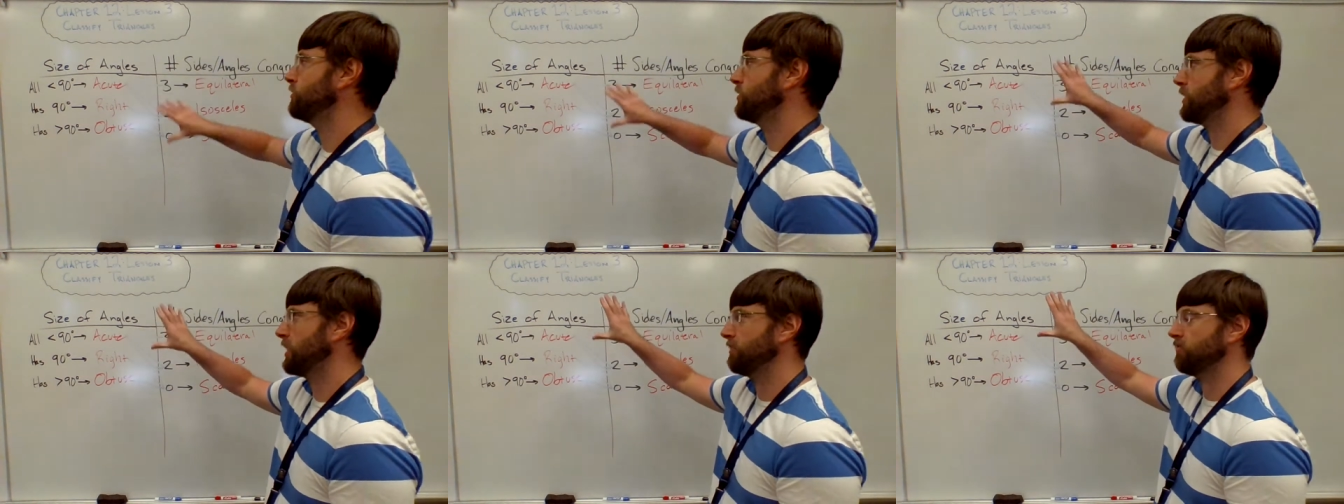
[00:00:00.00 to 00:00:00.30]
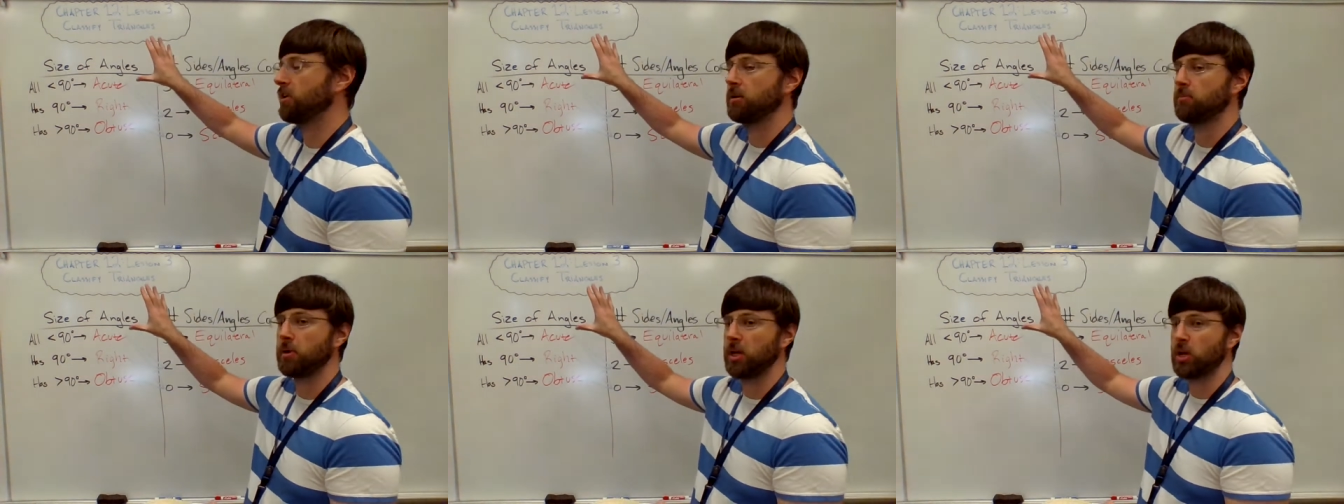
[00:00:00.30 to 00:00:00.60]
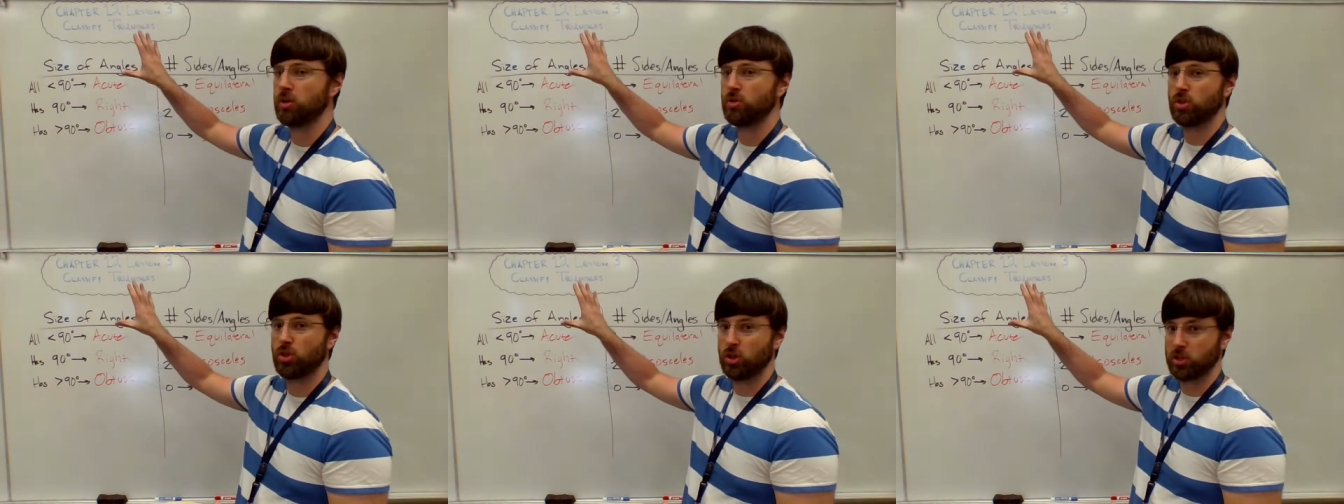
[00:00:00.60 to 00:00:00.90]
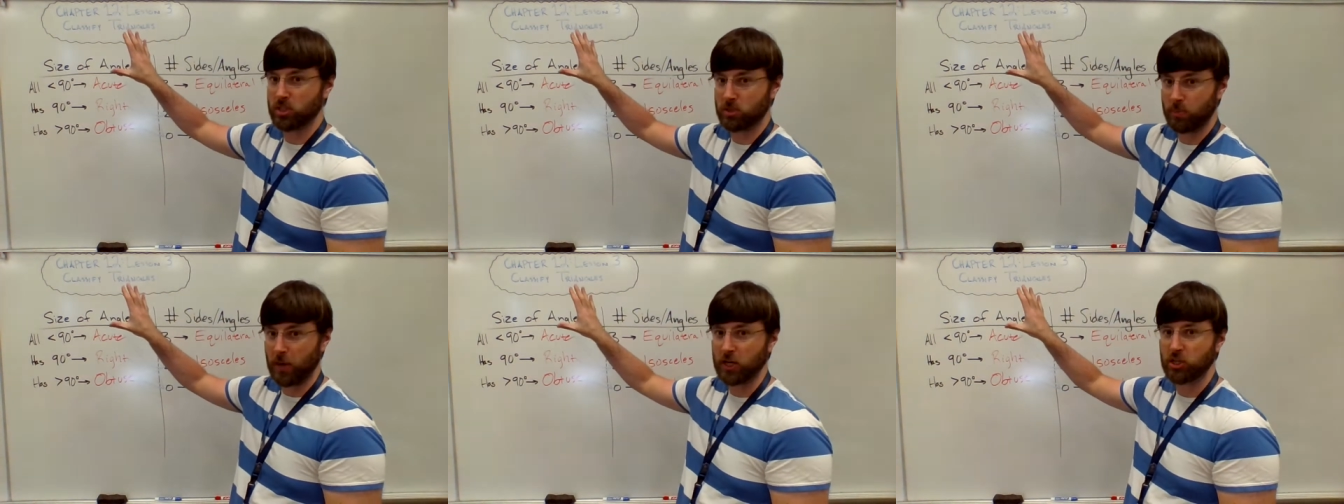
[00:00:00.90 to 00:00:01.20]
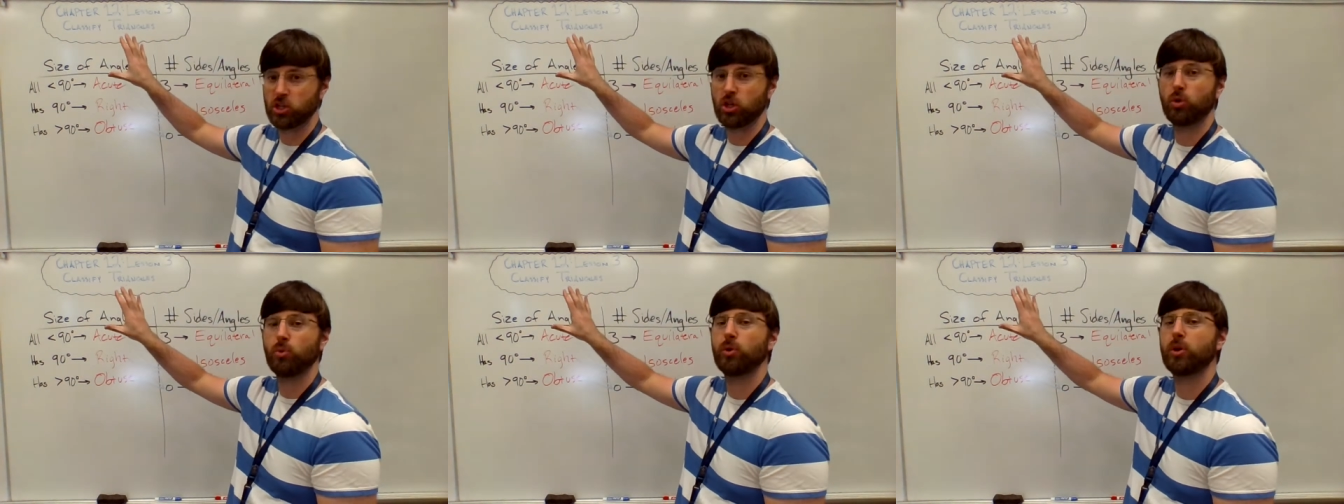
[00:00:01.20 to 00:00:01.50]
giving me the
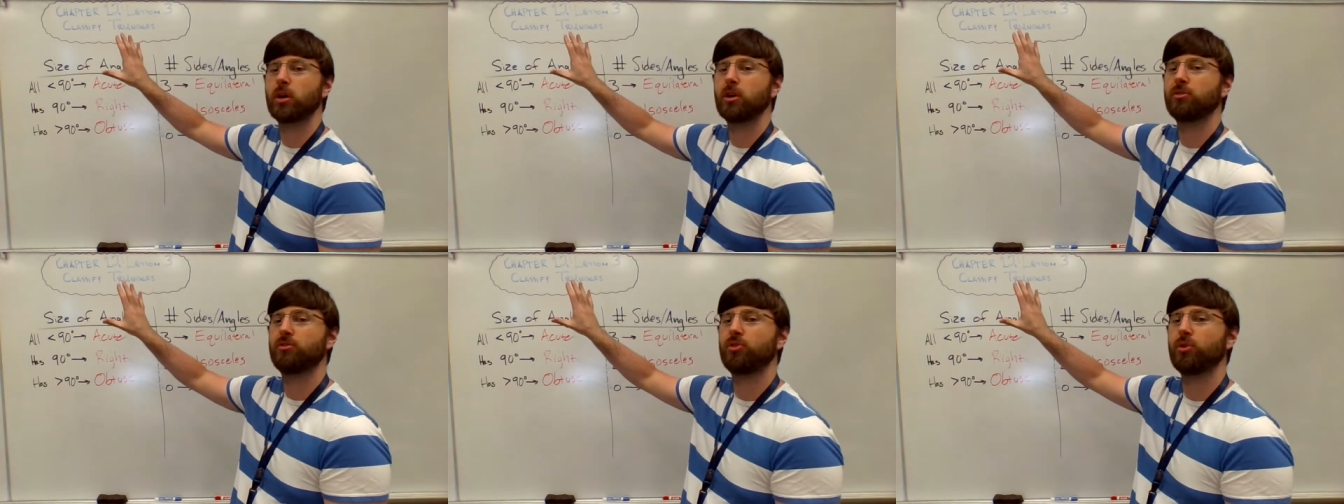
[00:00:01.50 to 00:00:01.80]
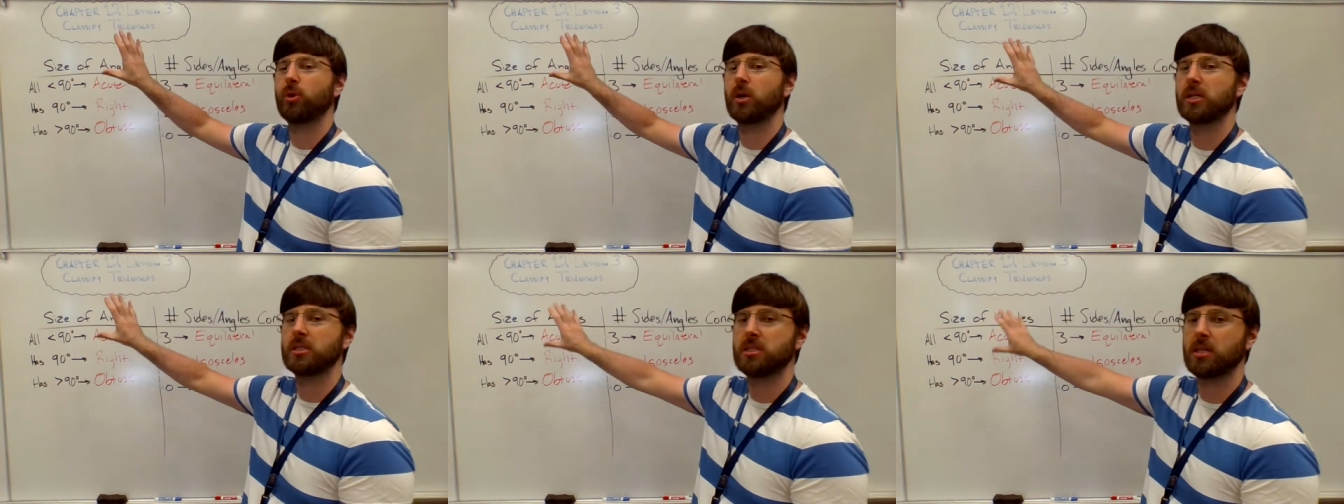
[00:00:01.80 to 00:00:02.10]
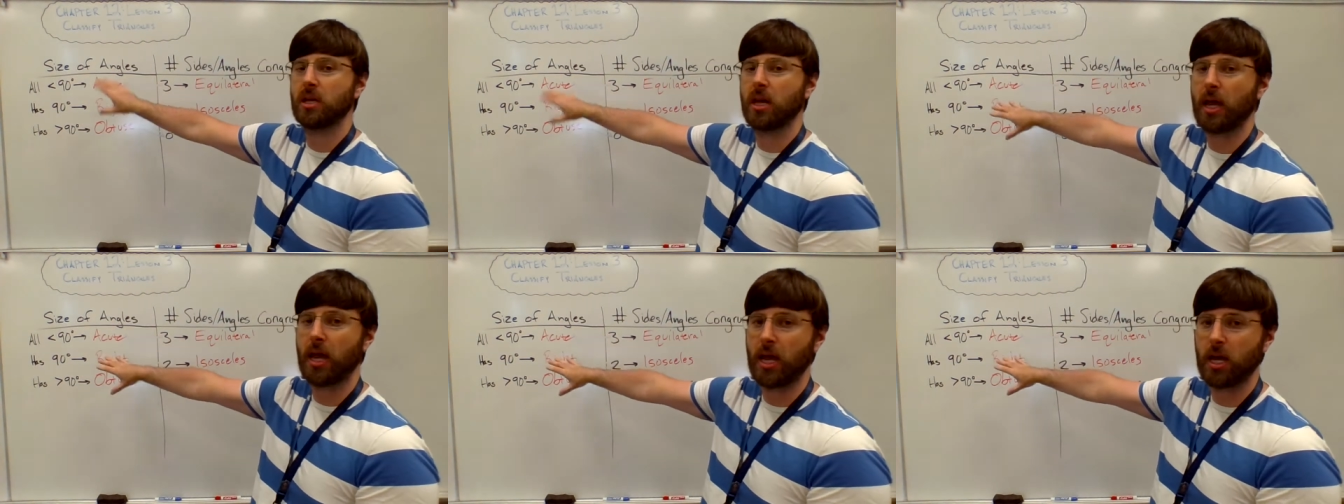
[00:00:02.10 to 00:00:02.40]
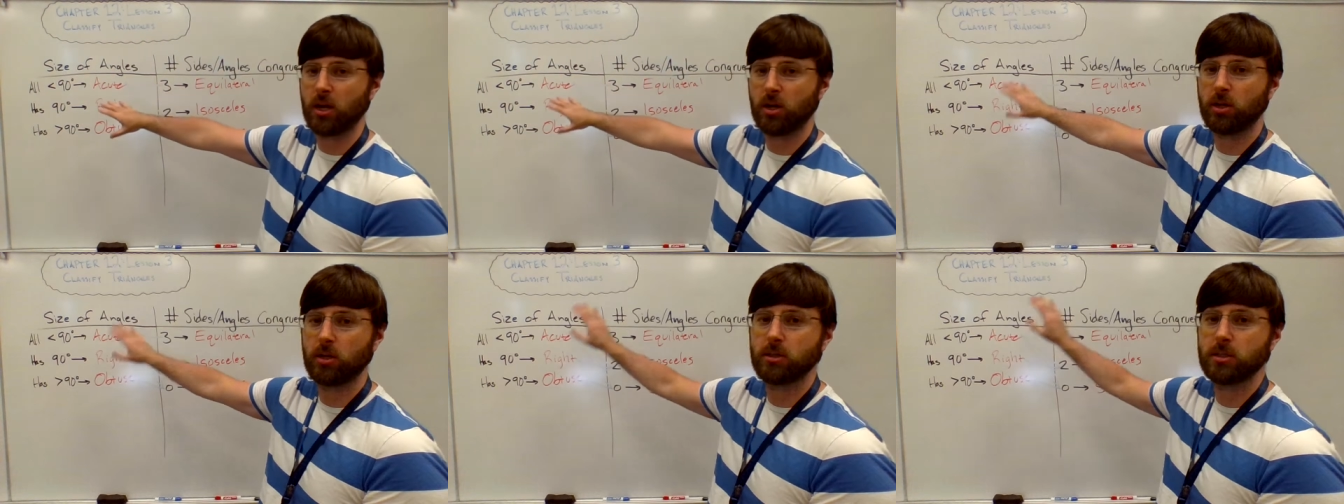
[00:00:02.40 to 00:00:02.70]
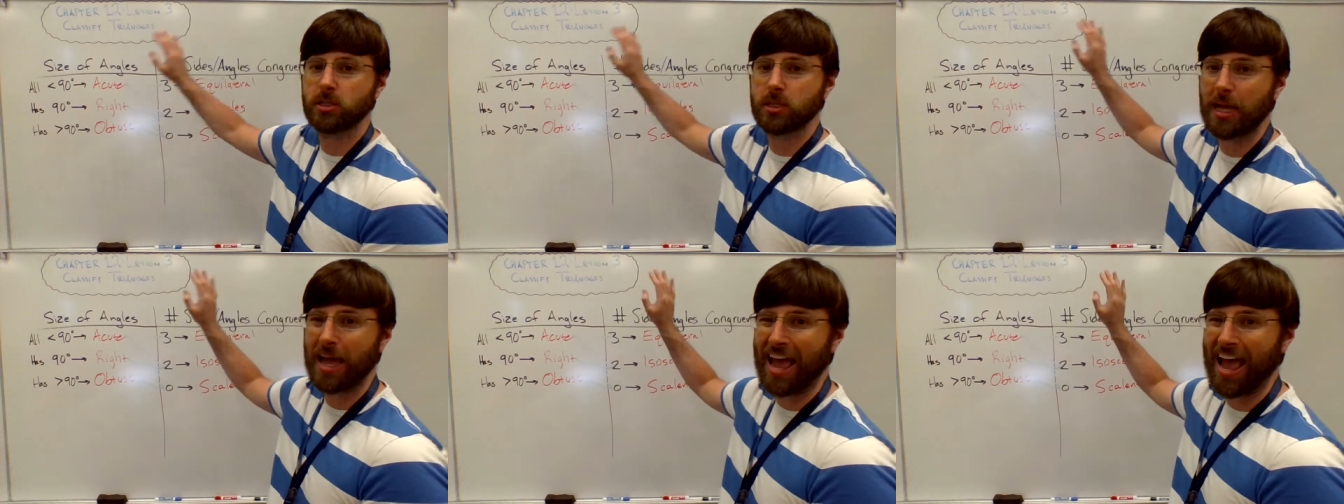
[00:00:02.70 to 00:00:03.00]
special word for its
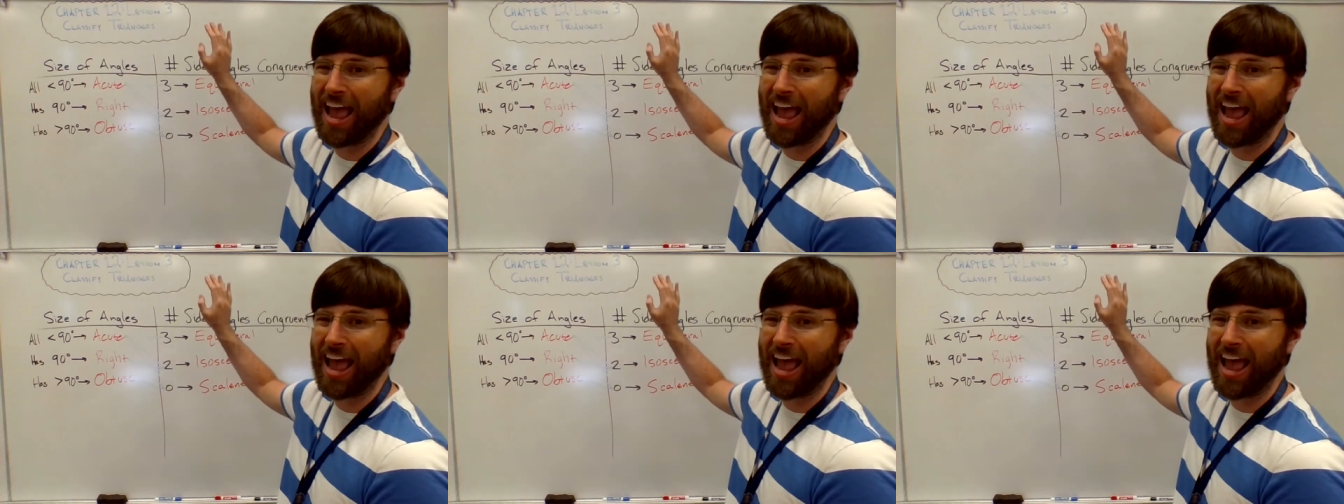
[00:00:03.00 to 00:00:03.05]
angles